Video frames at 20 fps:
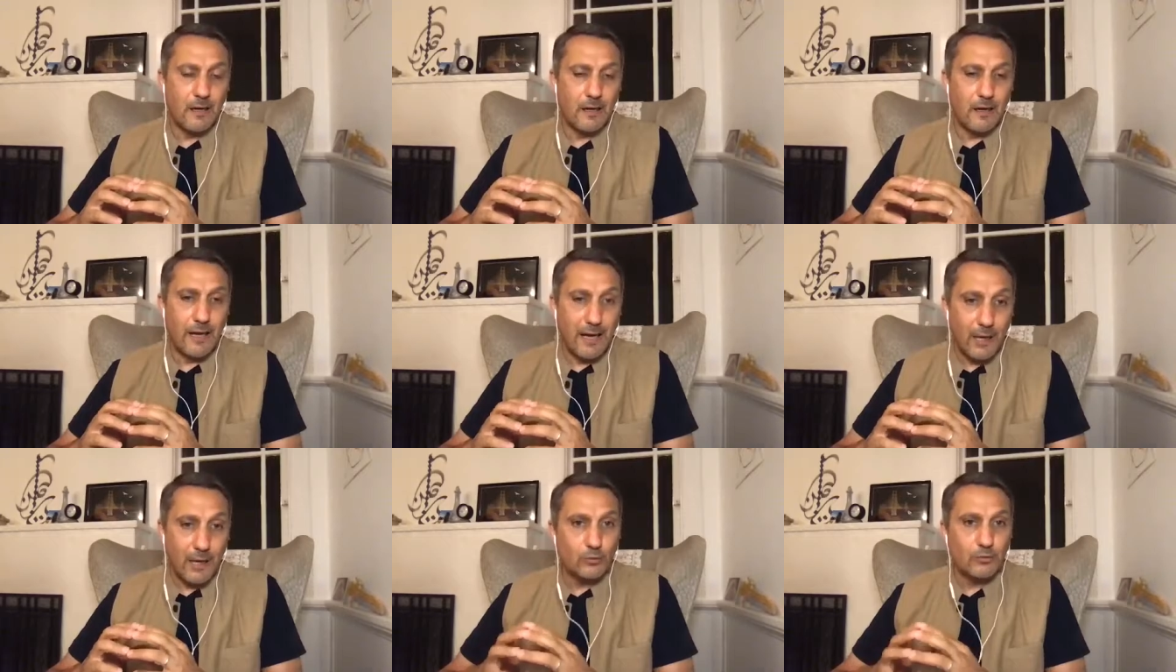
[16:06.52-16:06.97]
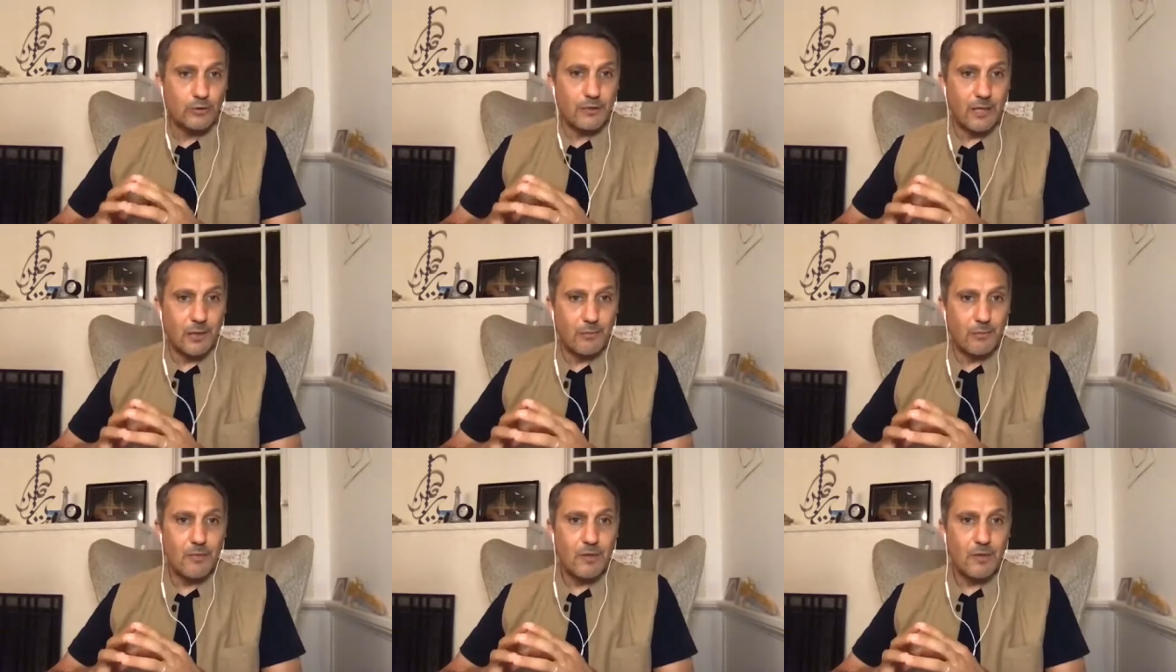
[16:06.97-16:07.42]

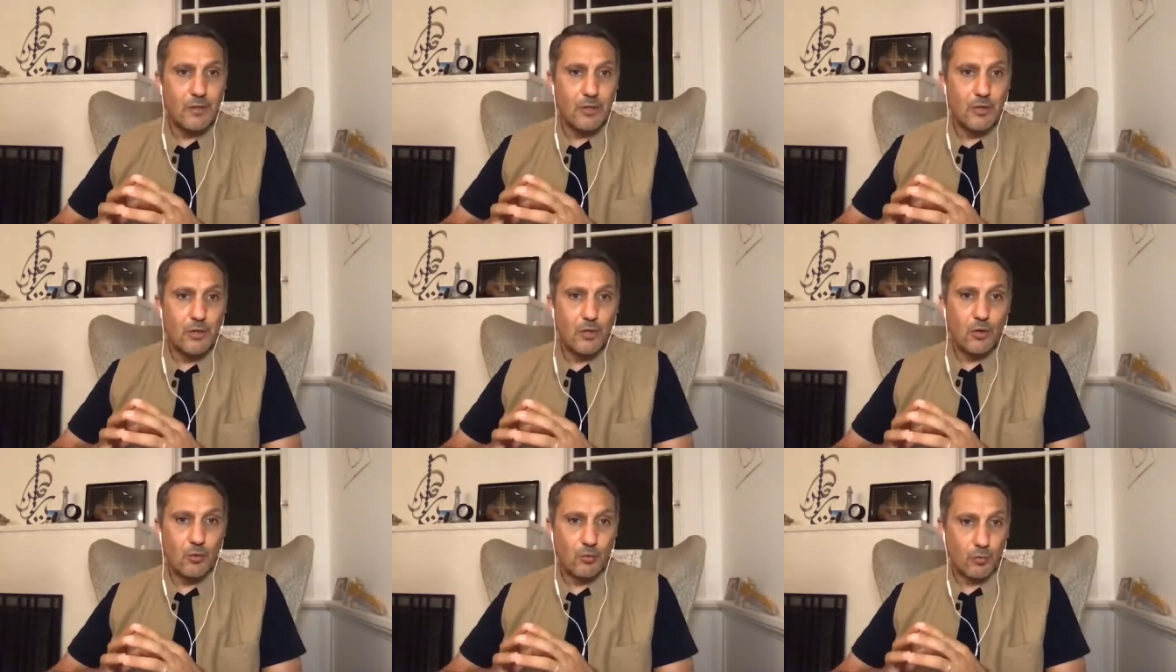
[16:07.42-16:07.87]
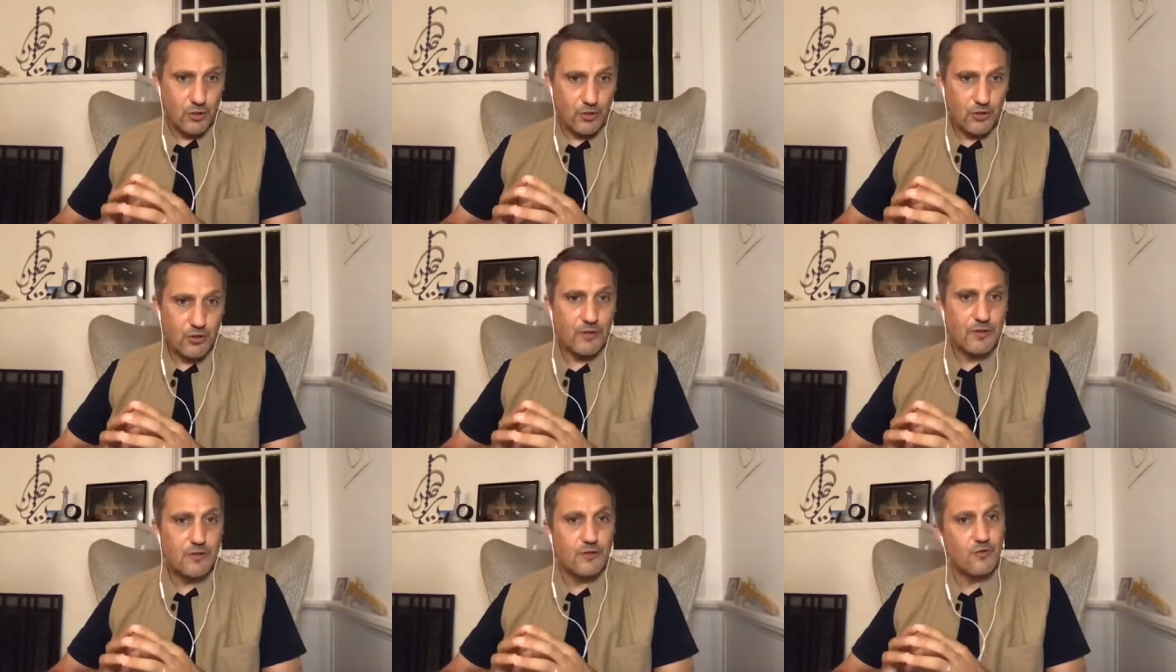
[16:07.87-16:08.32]
outcome,
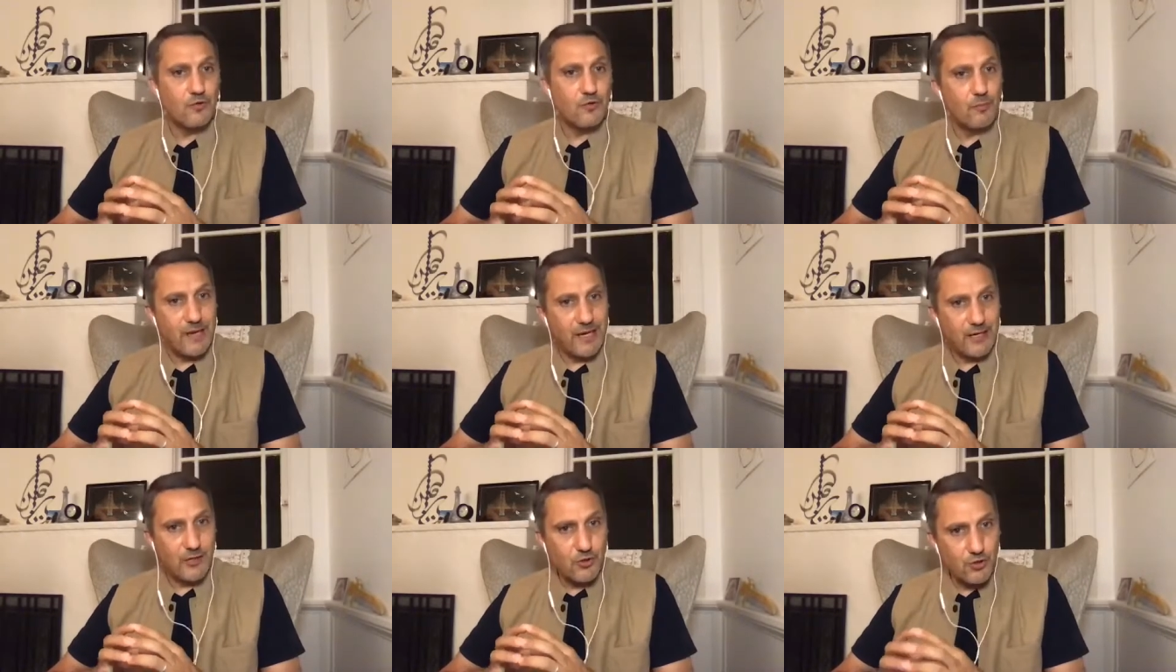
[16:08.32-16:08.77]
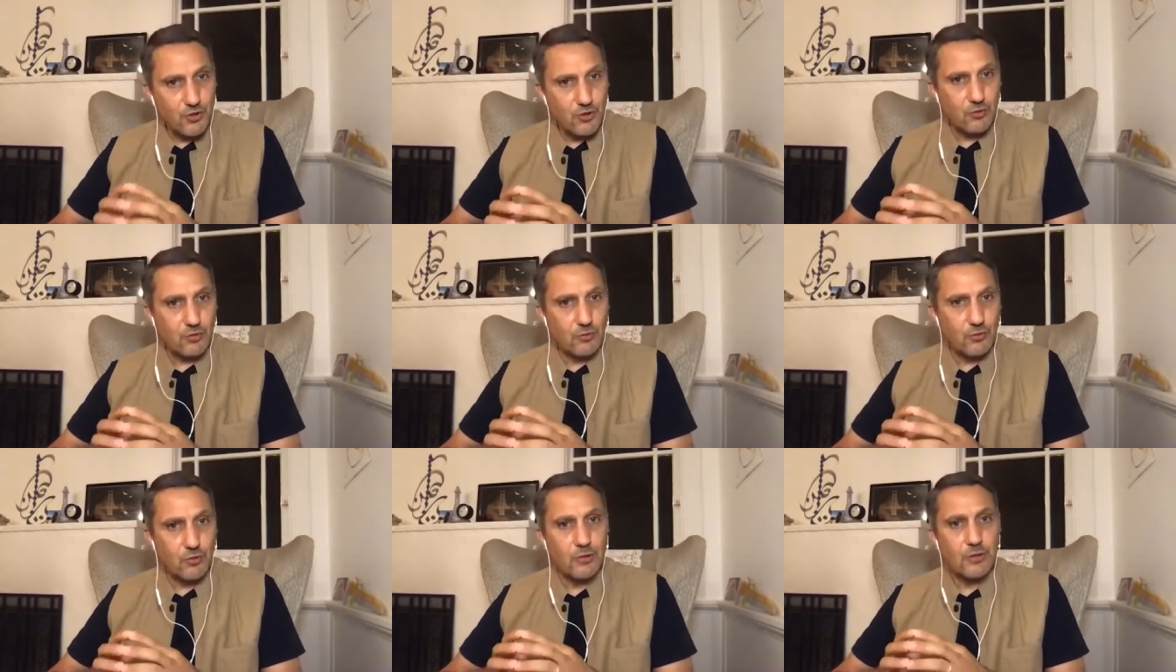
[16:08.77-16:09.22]
which is to make
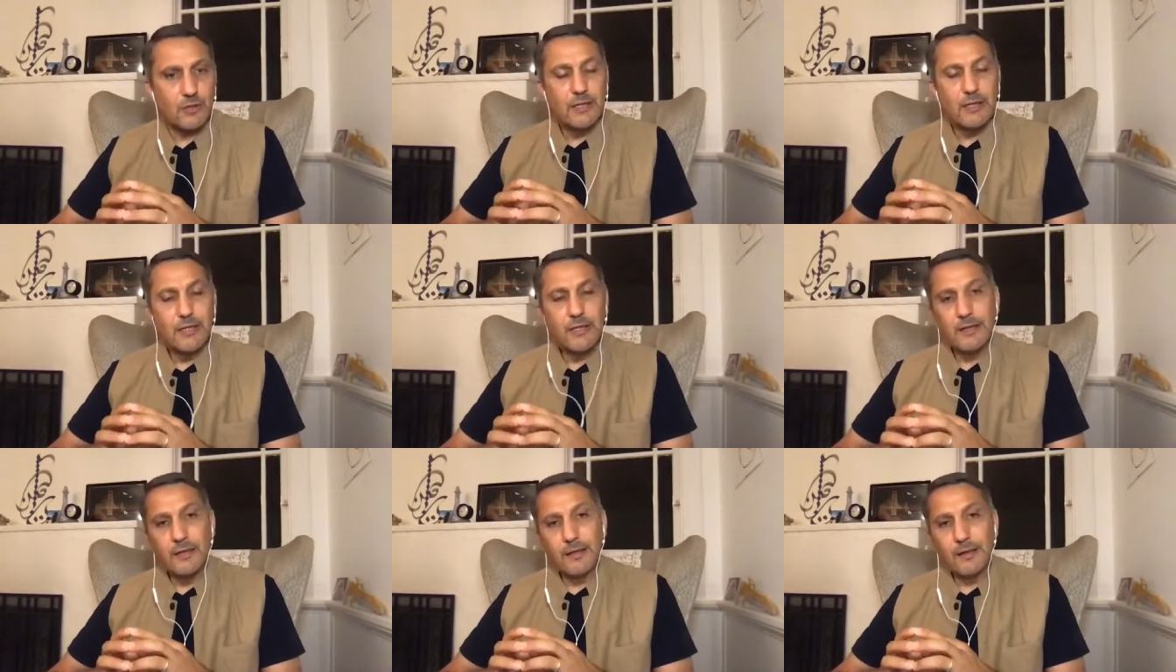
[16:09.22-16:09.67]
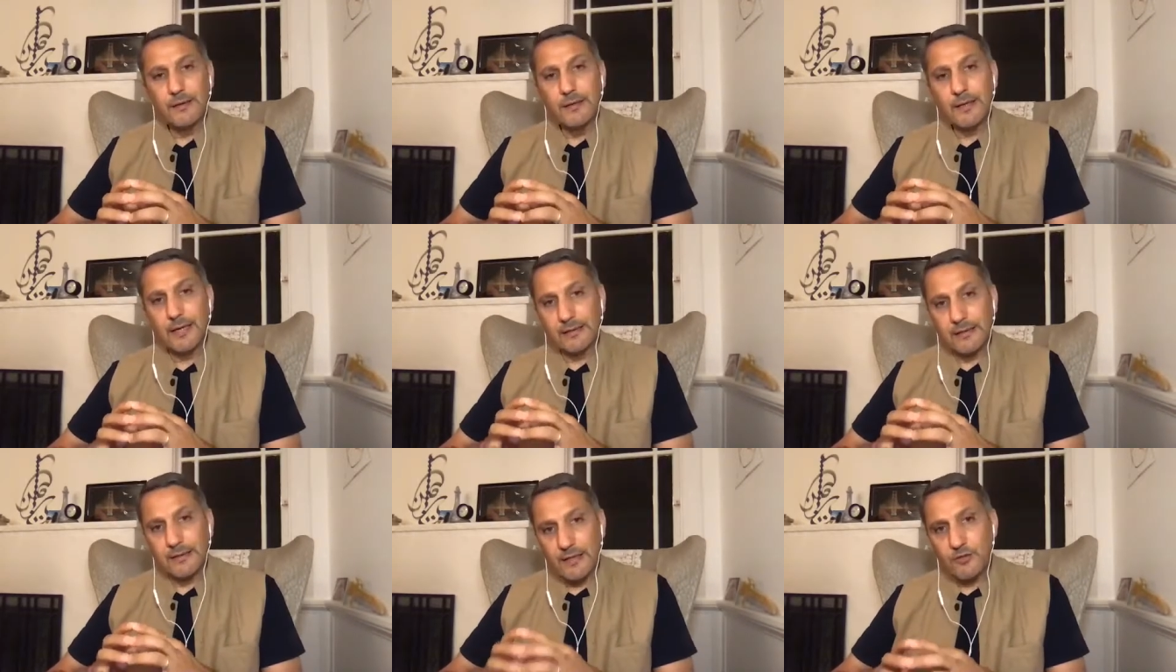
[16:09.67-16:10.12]
sure
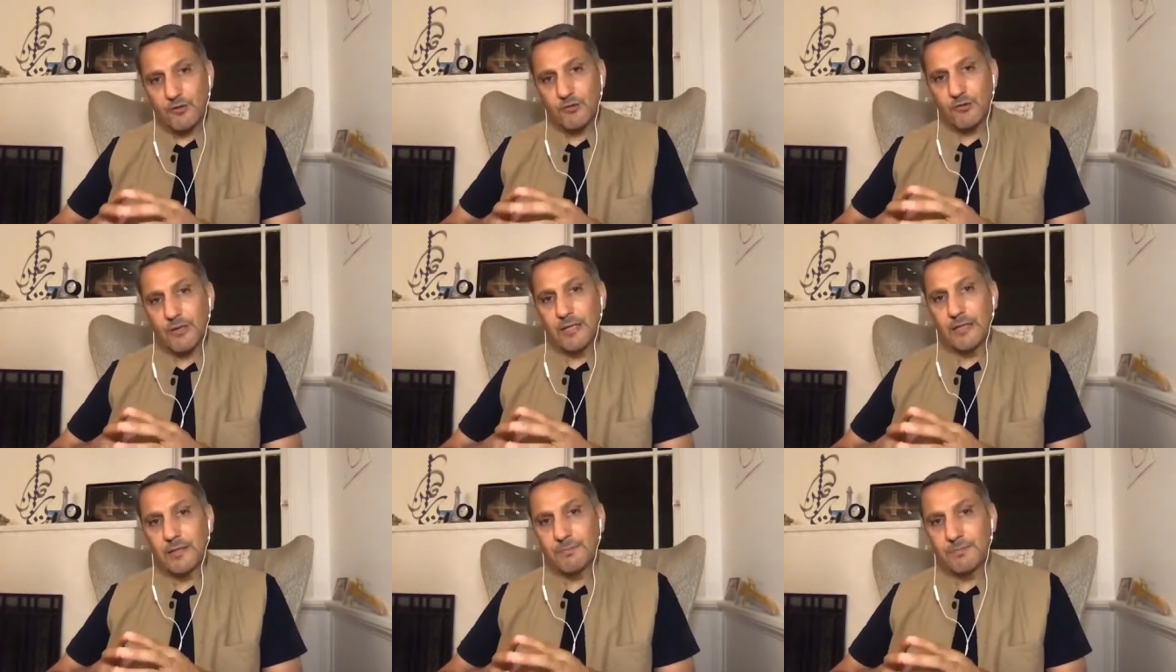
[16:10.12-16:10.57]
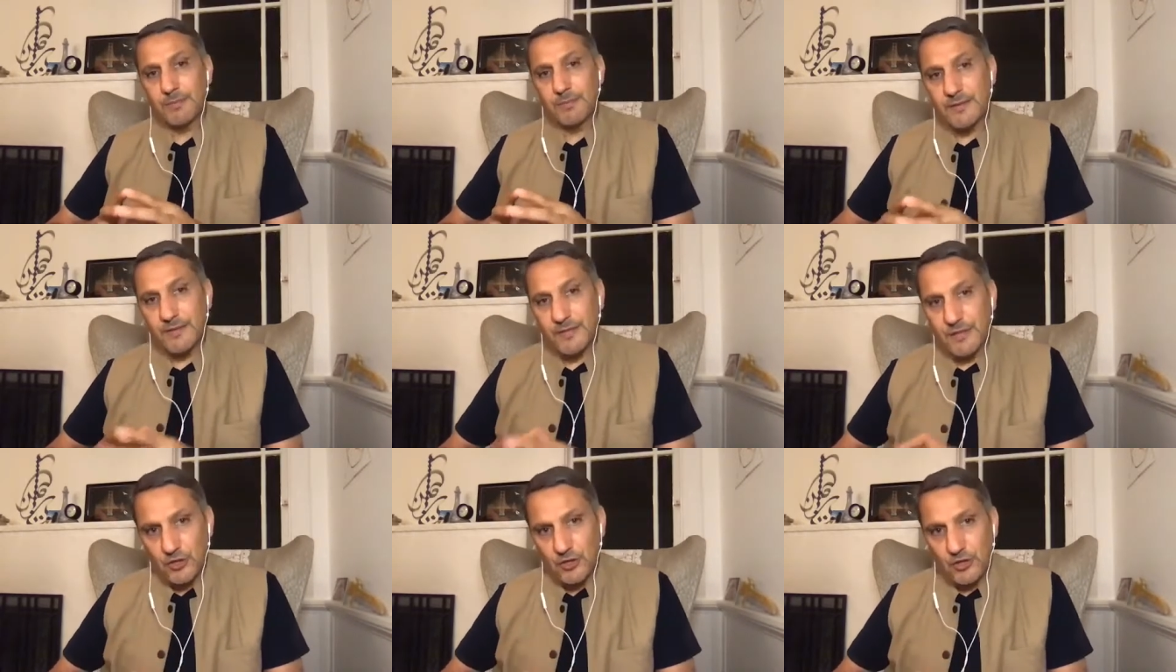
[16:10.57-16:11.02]
that Israel's
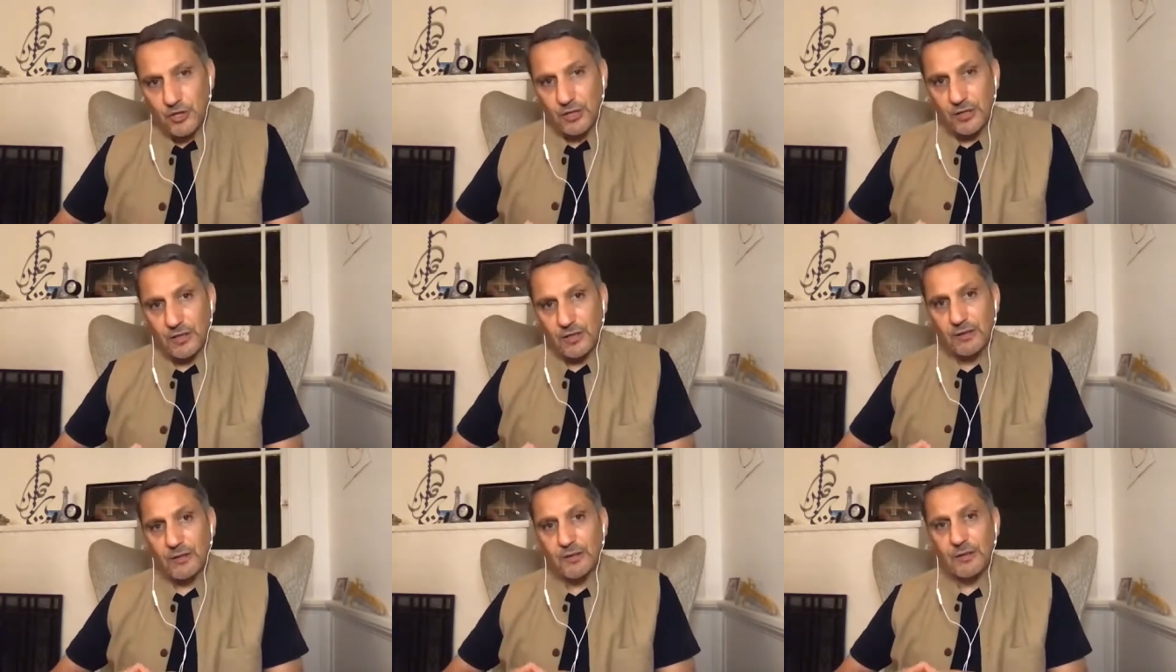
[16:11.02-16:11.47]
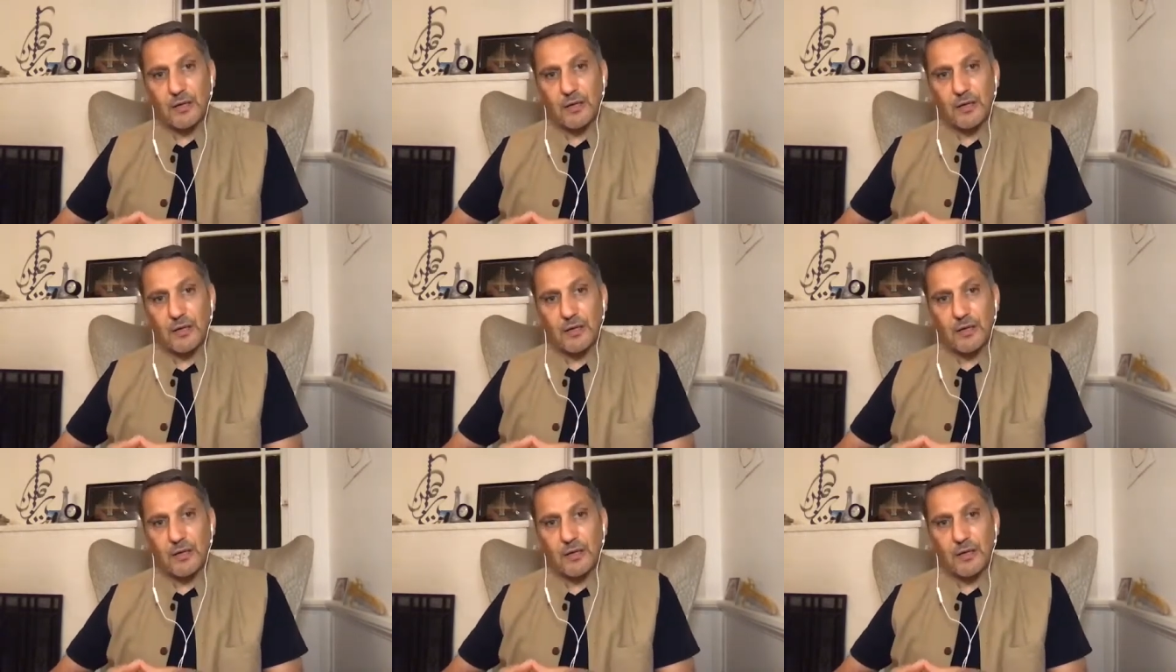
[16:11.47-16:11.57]
position